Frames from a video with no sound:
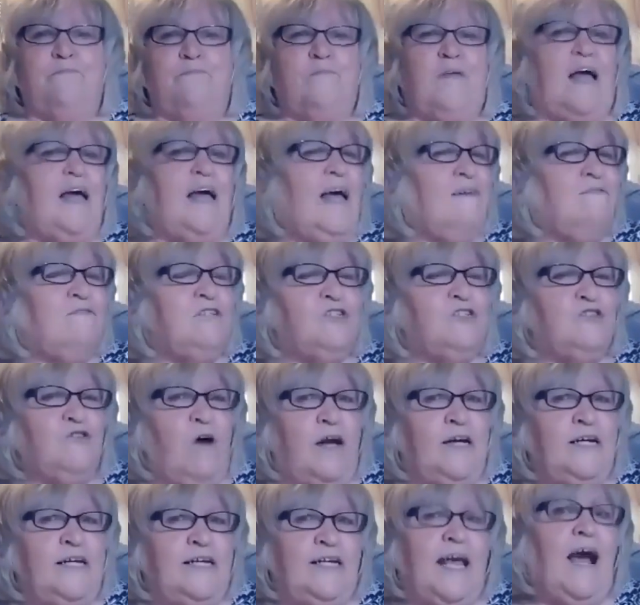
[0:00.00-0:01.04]
I haven't
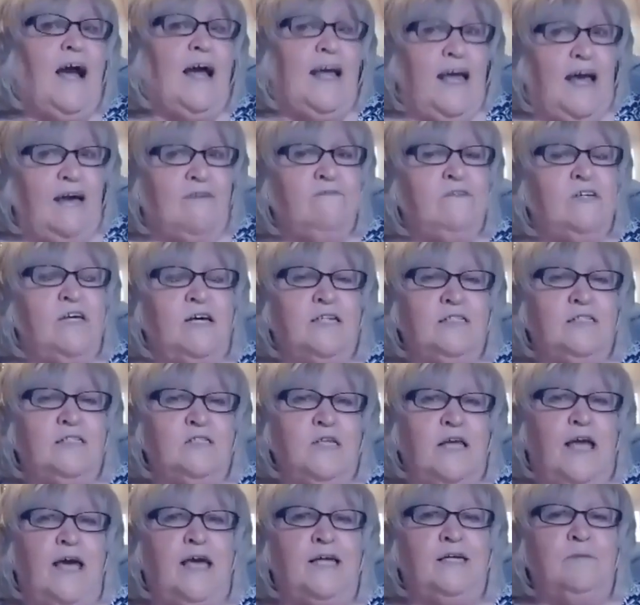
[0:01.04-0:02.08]
tried any. I have
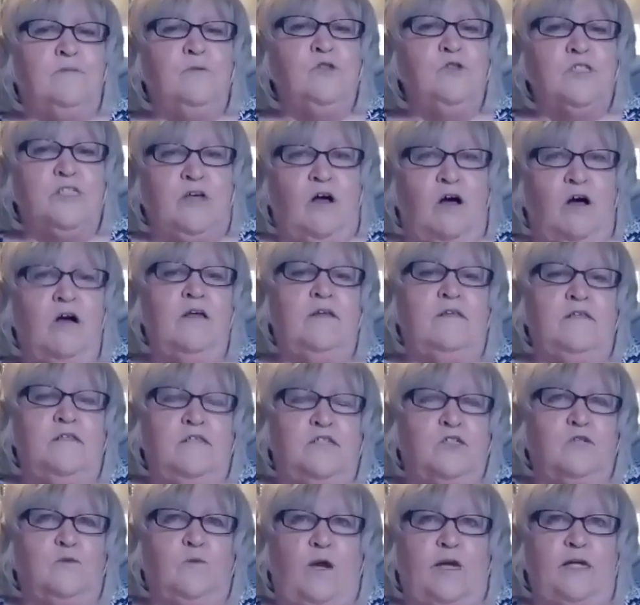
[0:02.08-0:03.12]
done animals on
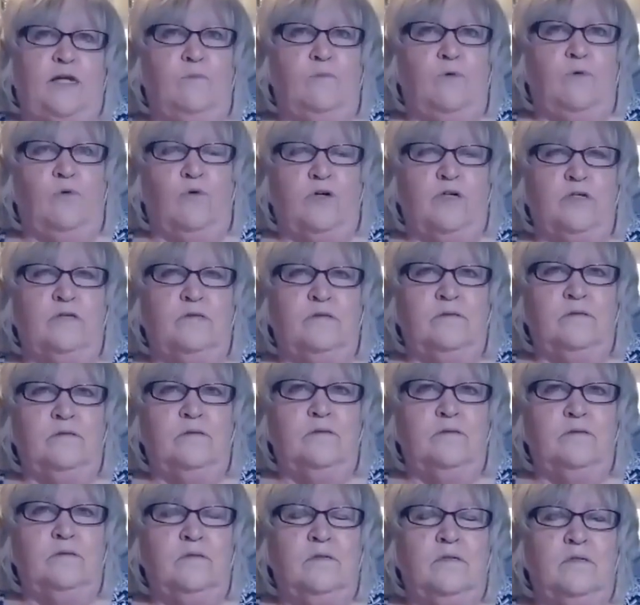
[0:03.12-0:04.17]
the suede board,
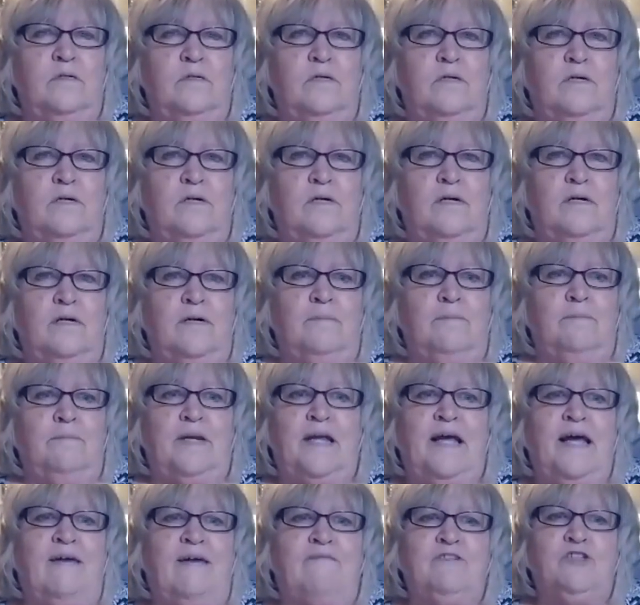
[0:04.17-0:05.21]

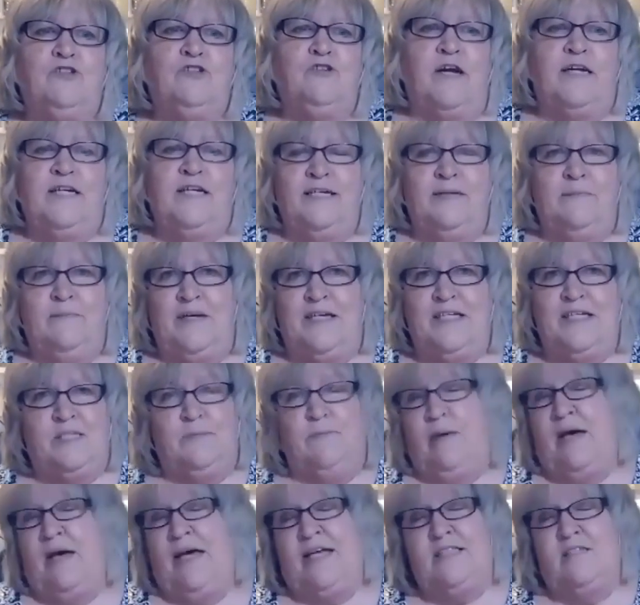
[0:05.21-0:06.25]
but I haven't tried
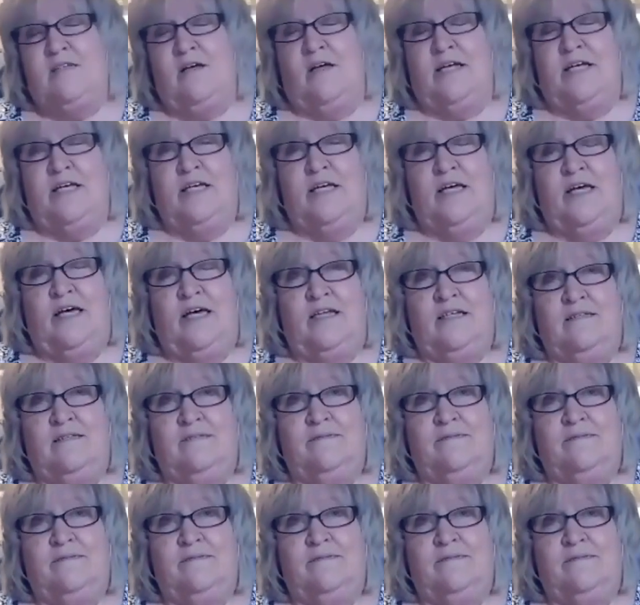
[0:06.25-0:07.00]
anybody's pets on it yet.